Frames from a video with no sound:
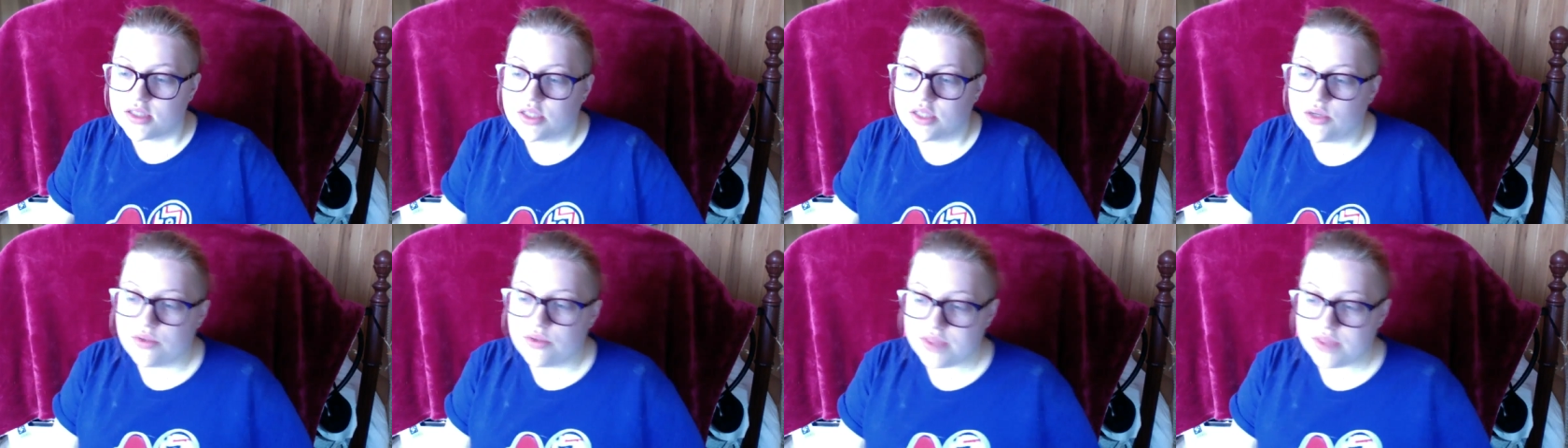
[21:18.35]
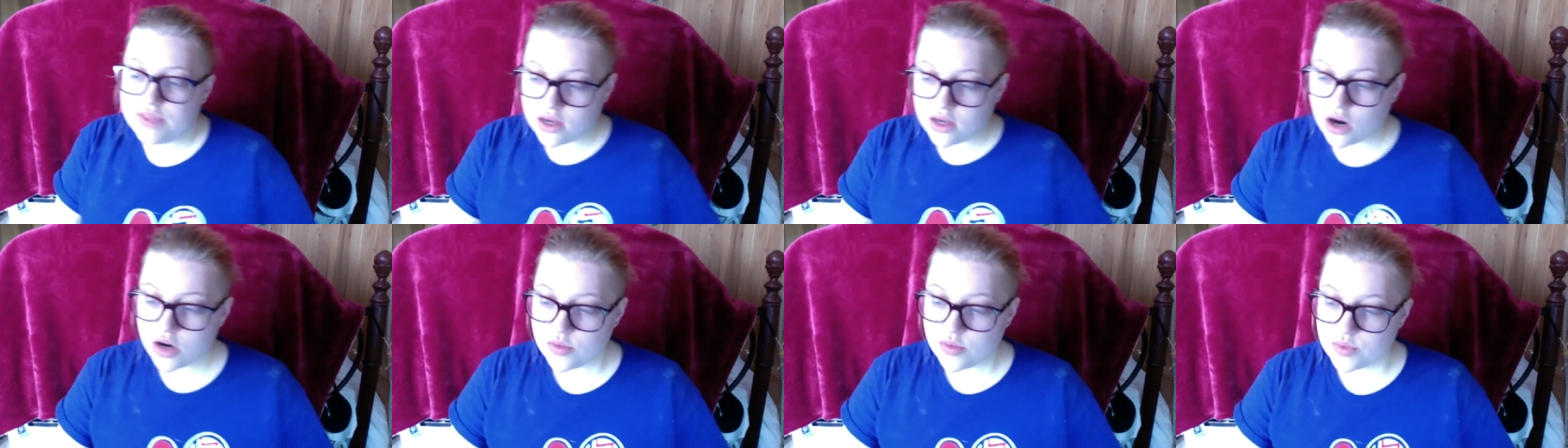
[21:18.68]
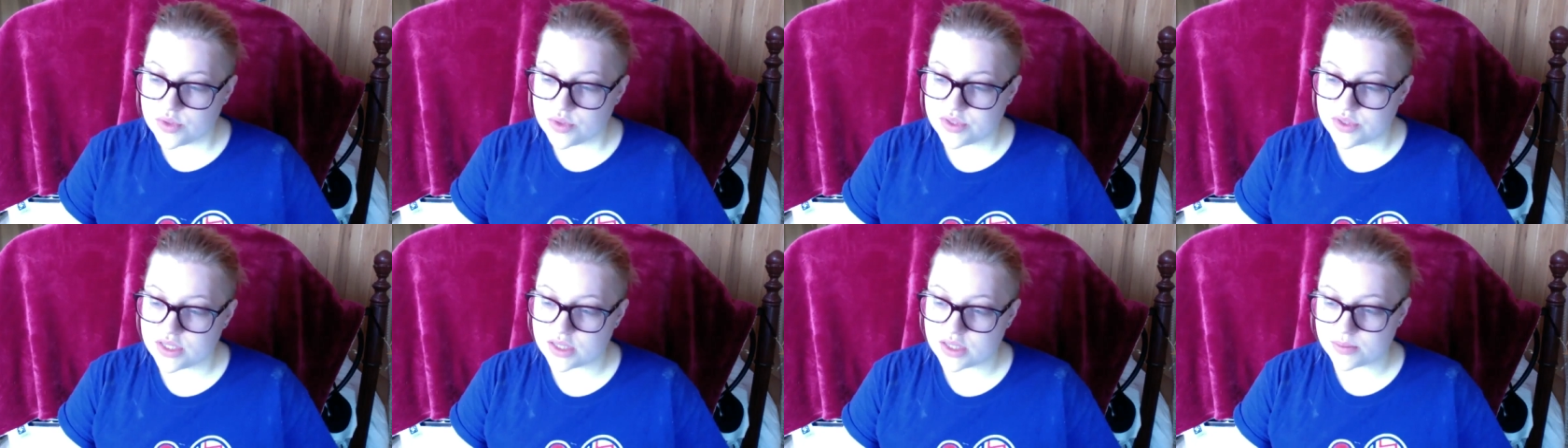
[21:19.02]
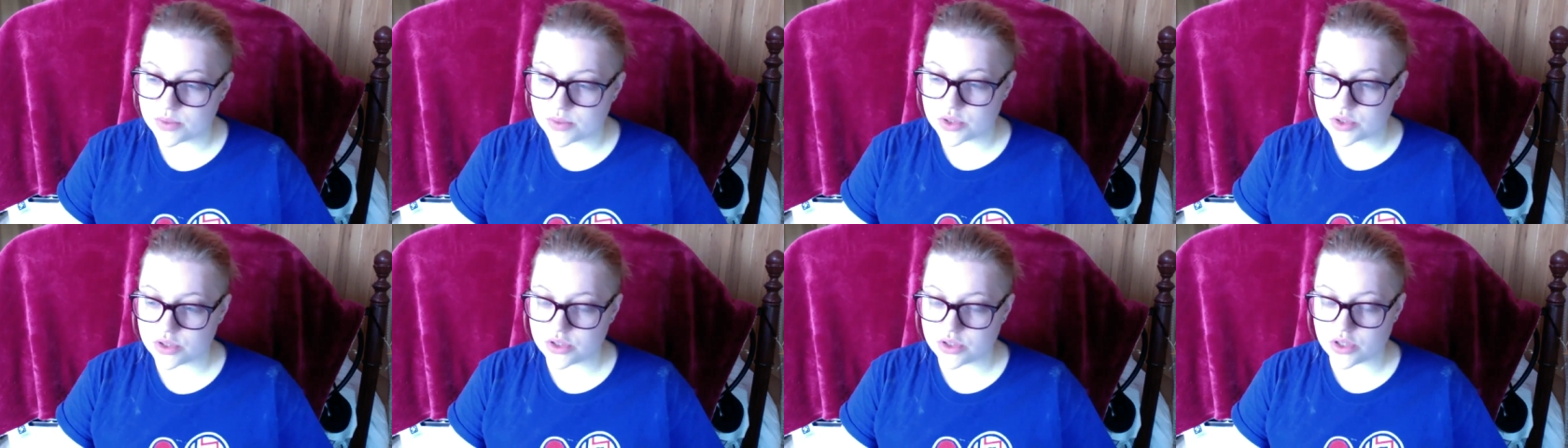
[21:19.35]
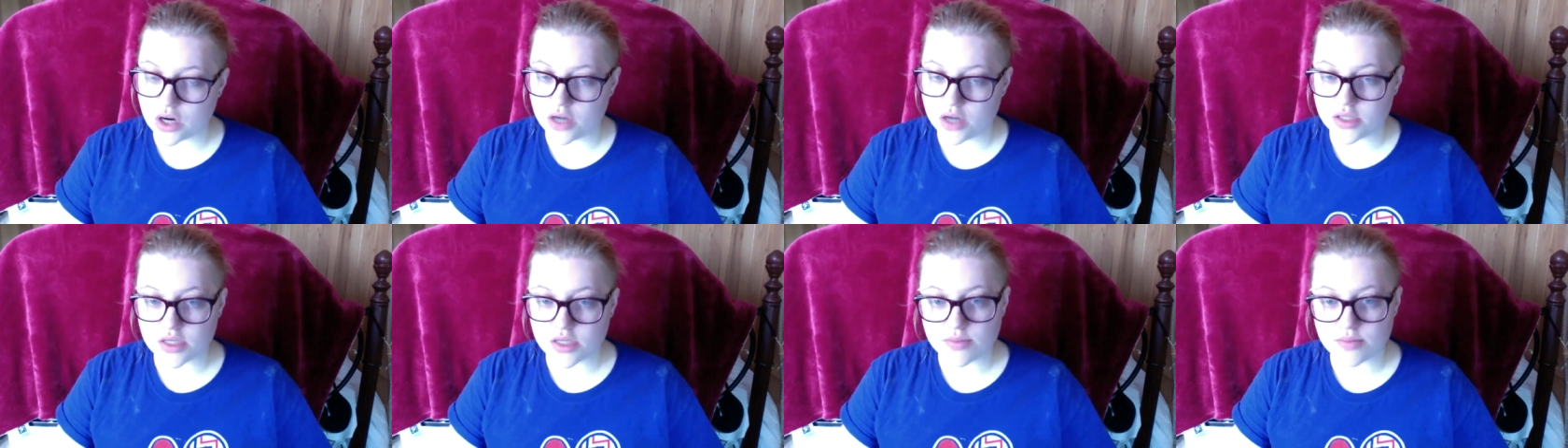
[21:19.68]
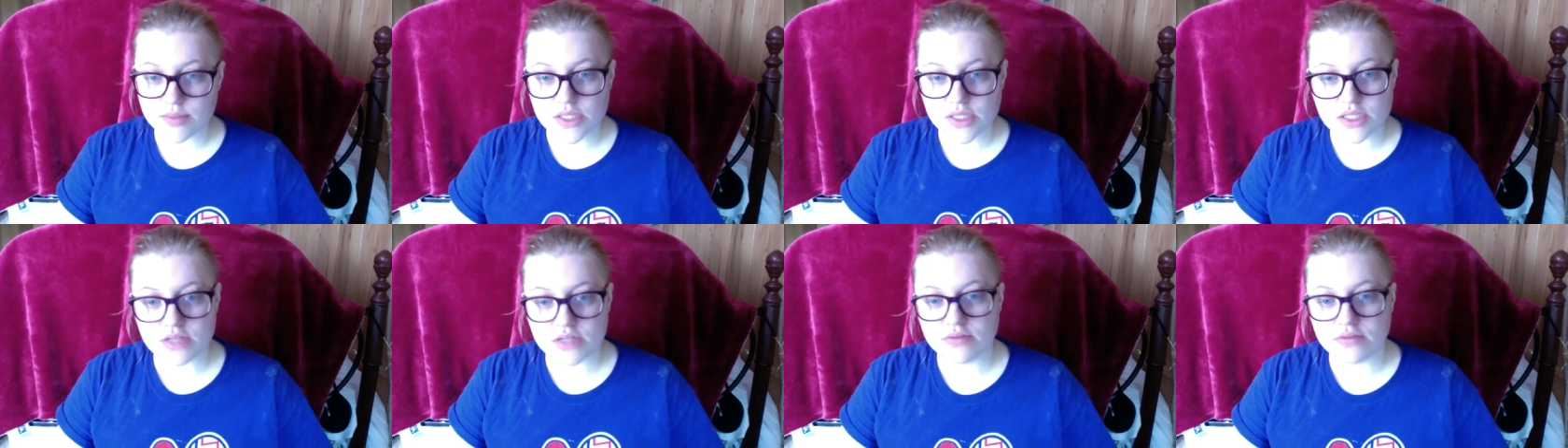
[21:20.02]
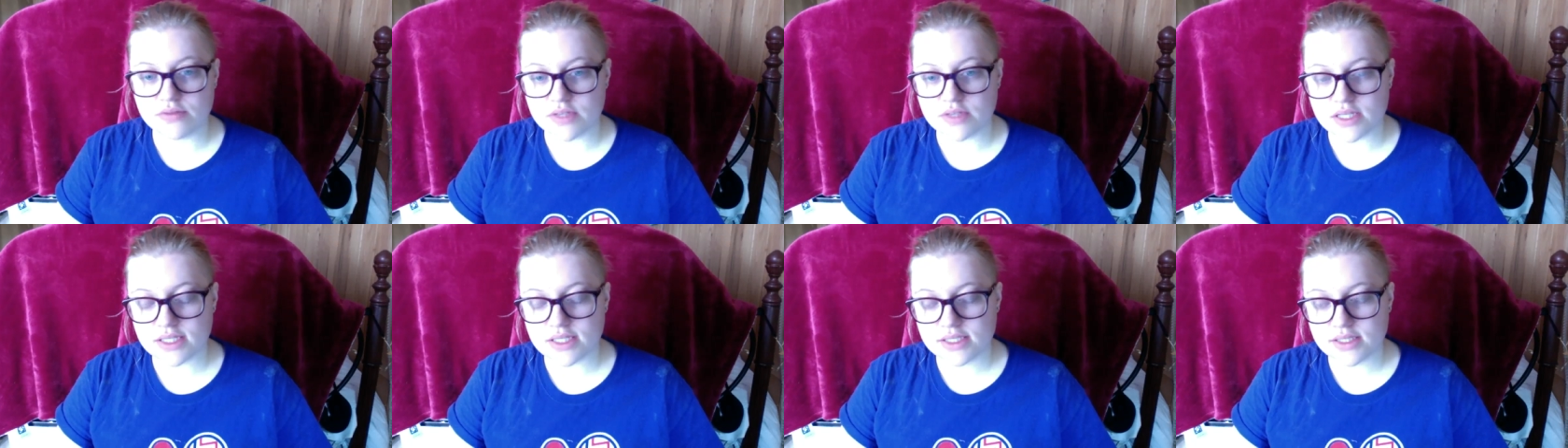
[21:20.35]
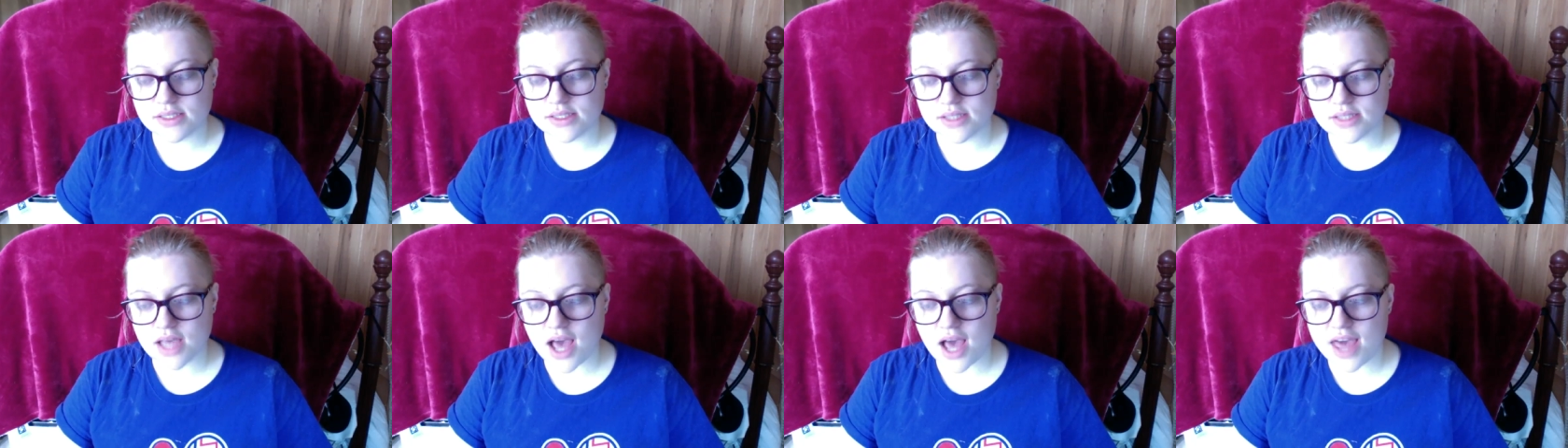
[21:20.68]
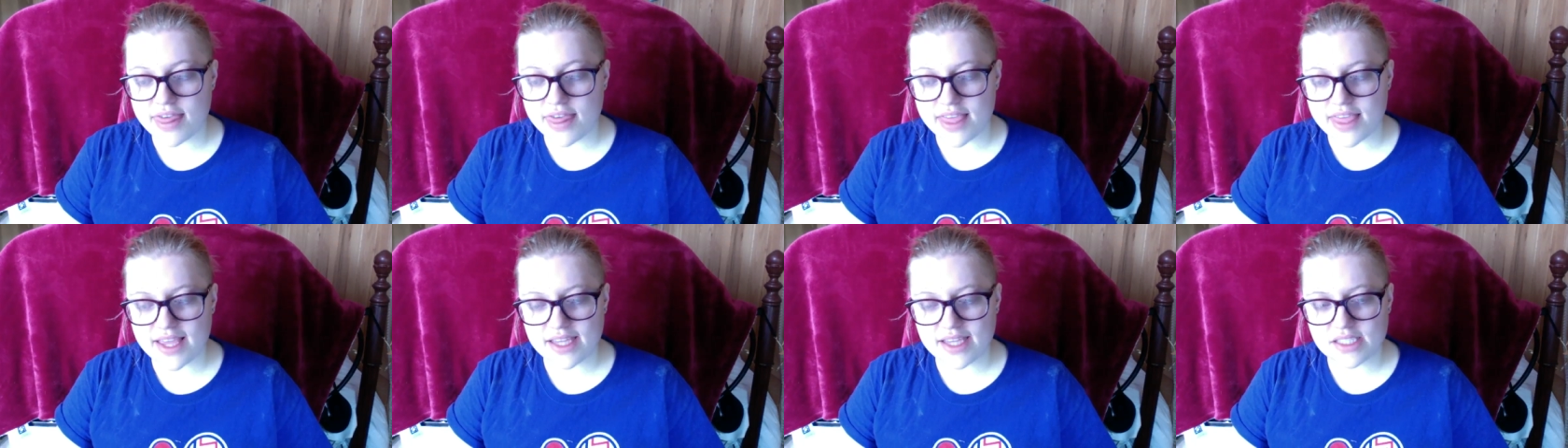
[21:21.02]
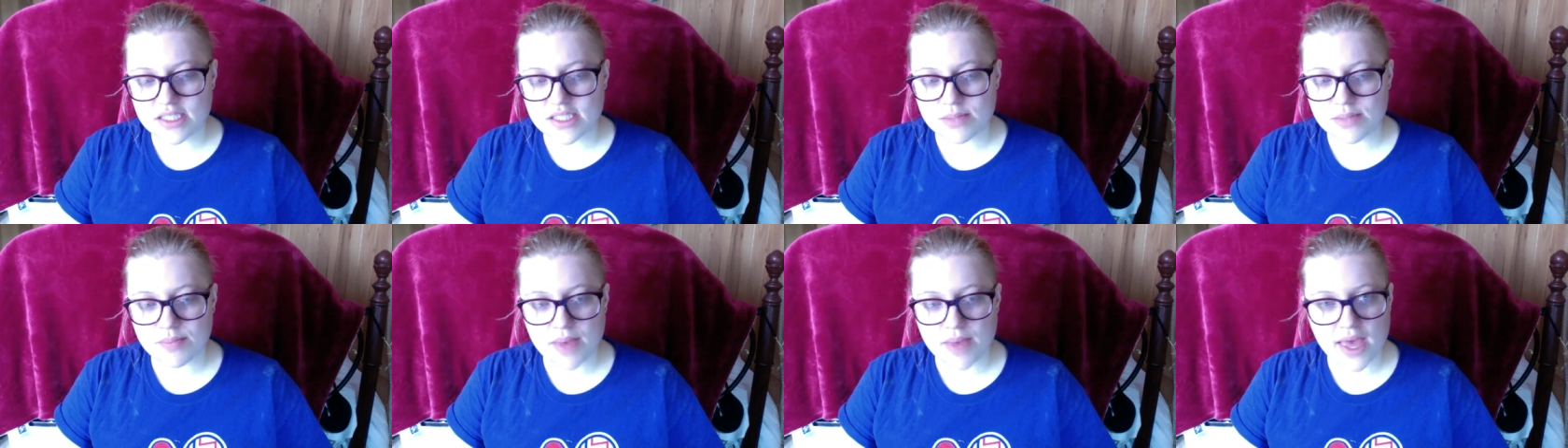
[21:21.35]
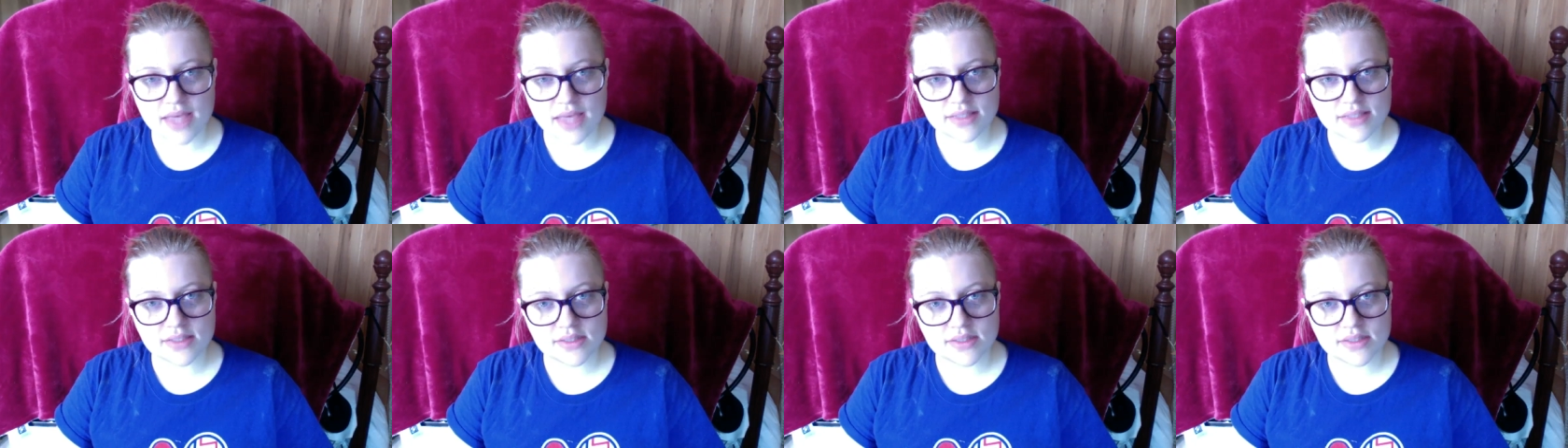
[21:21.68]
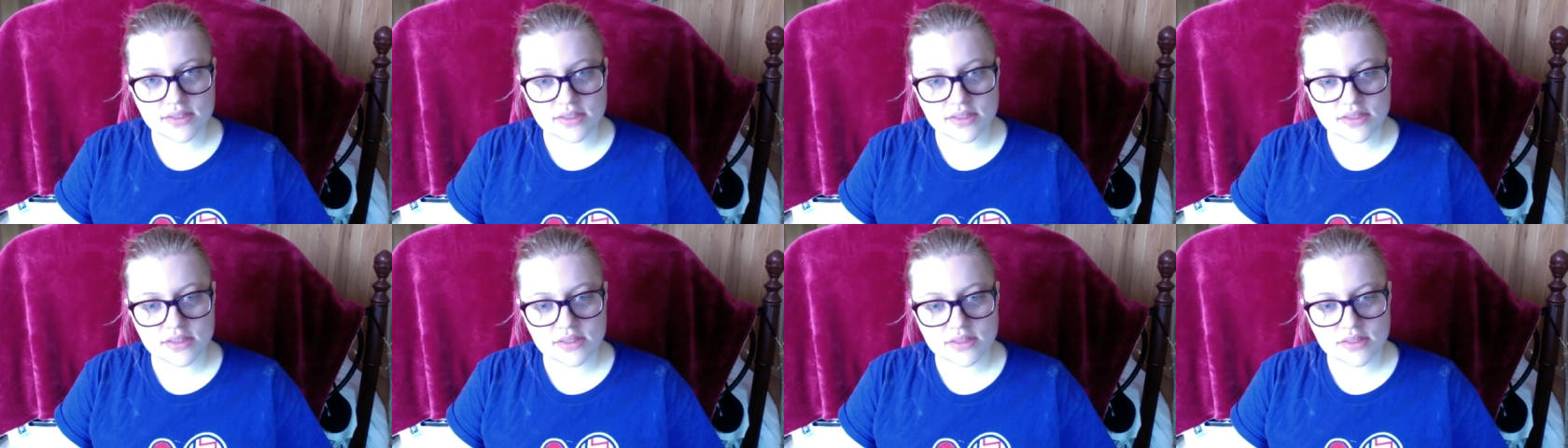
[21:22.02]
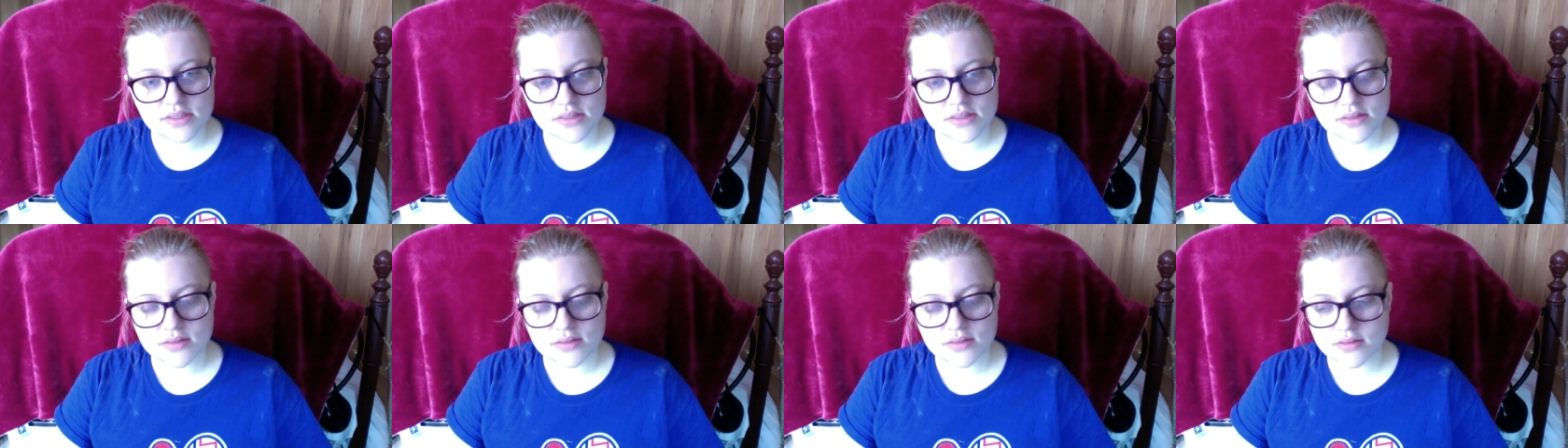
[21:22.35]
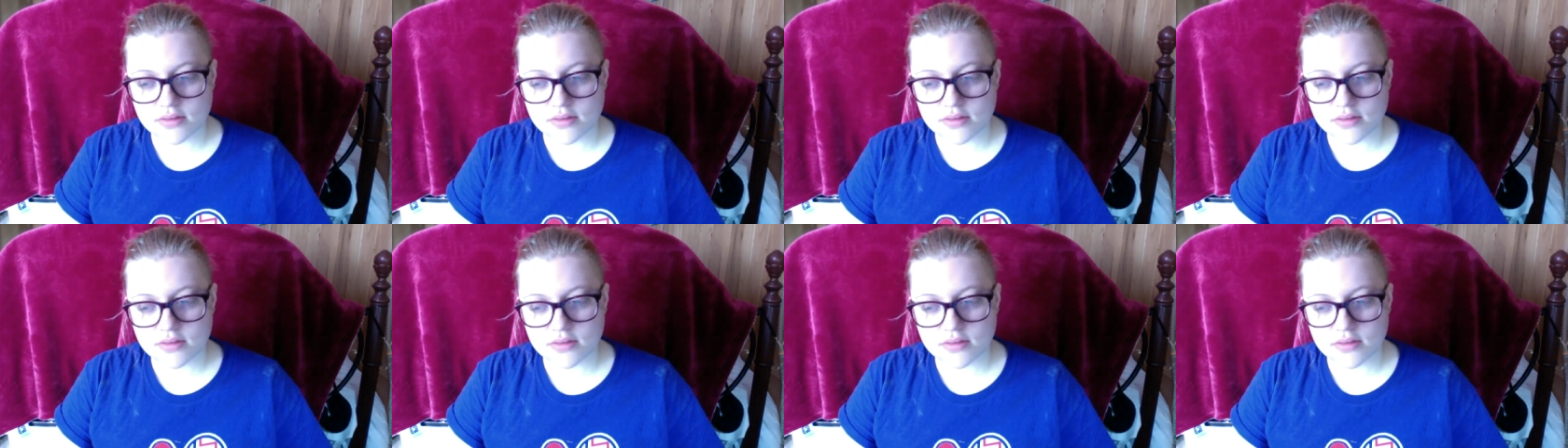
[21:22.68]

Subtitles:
Do you think art museums should charge admission fees? I think it depends.